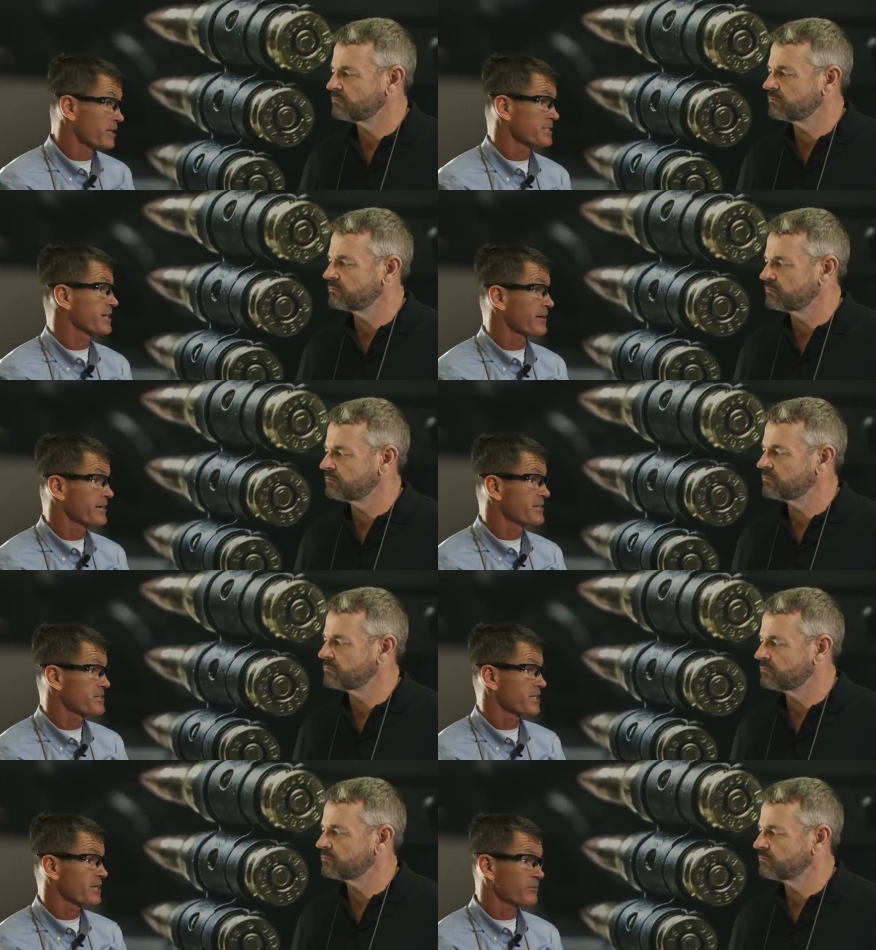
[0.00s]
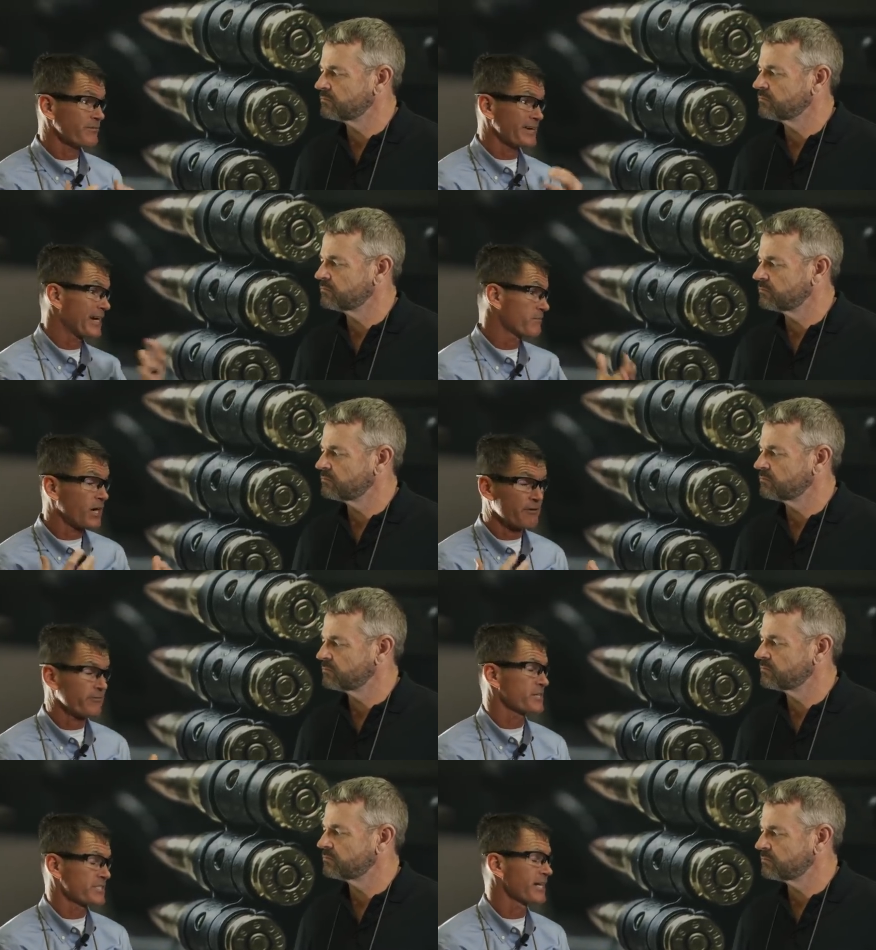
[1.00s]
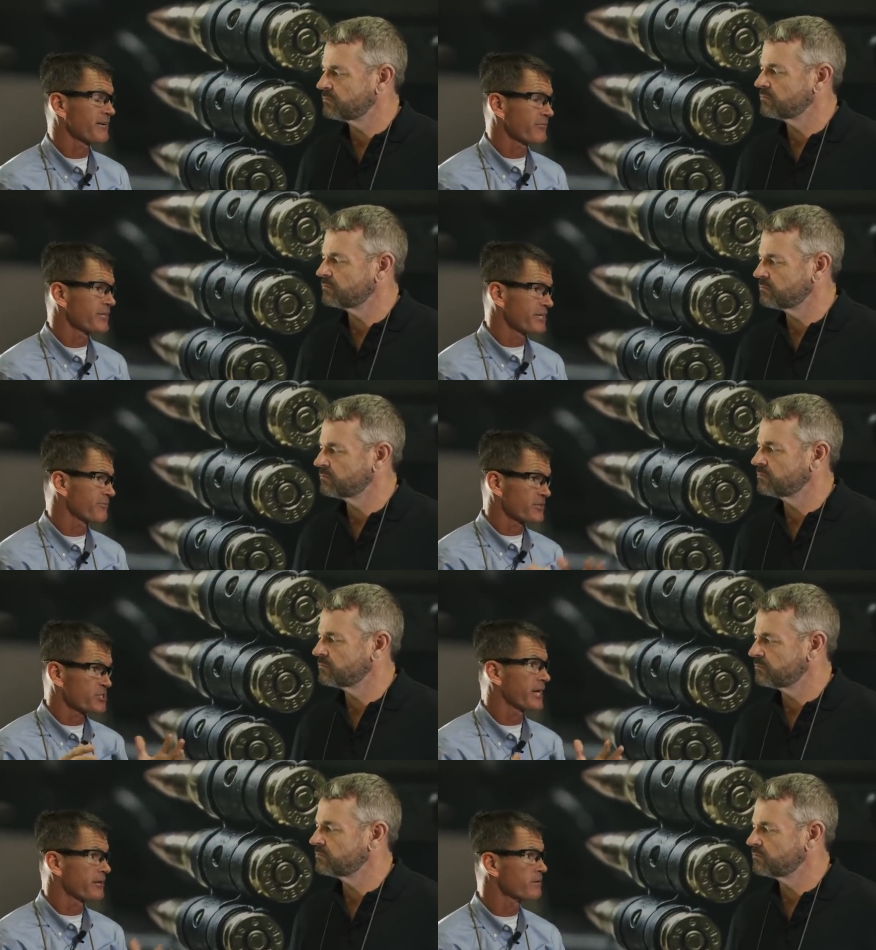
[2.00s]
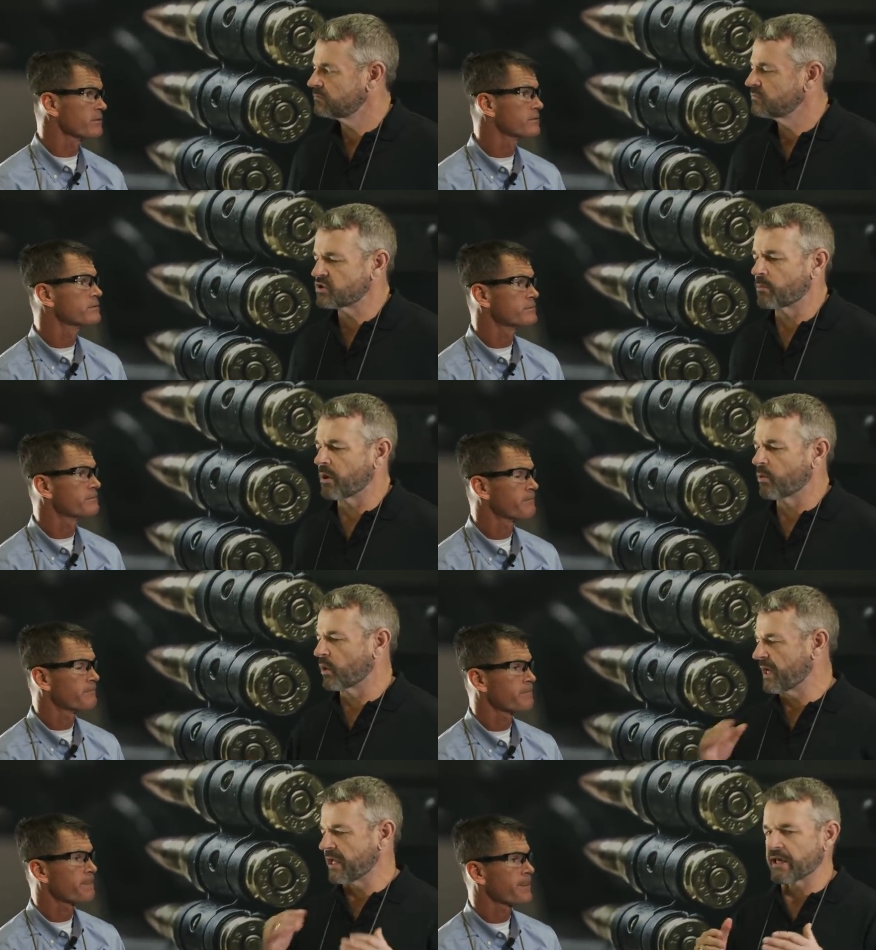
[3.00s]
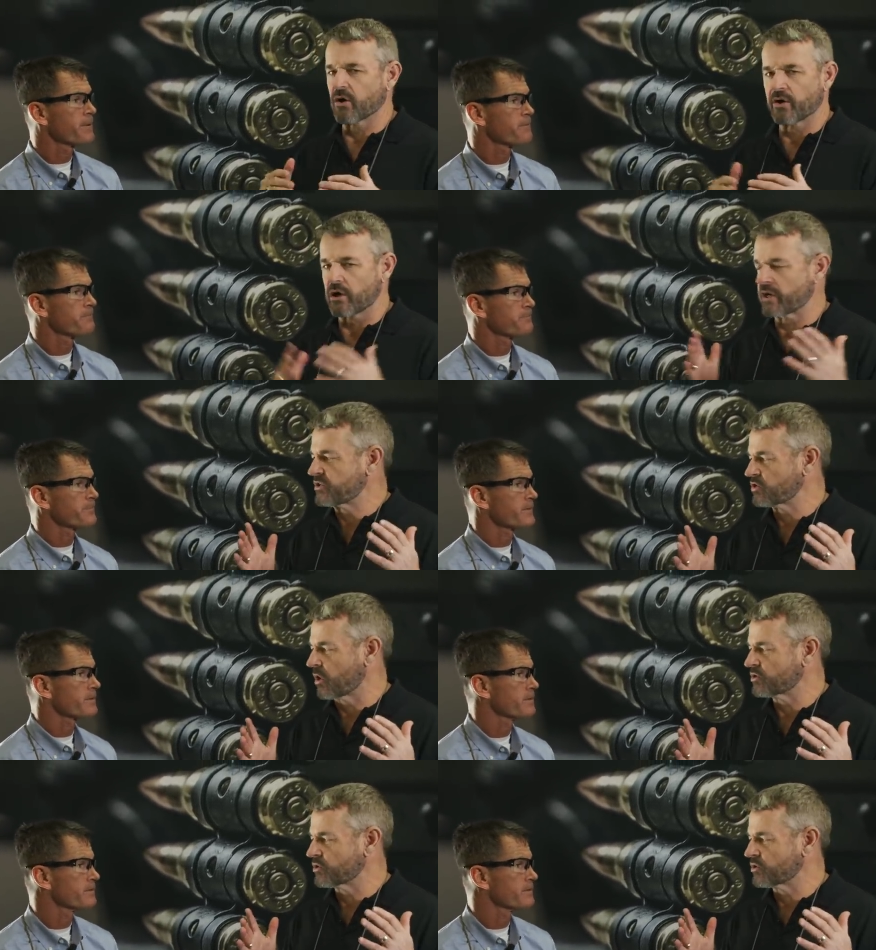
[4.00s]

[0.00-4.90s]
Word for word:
Speaker 1: military. So we've got offerings in every different channel.
Speaker 2: So but when they get on there and they start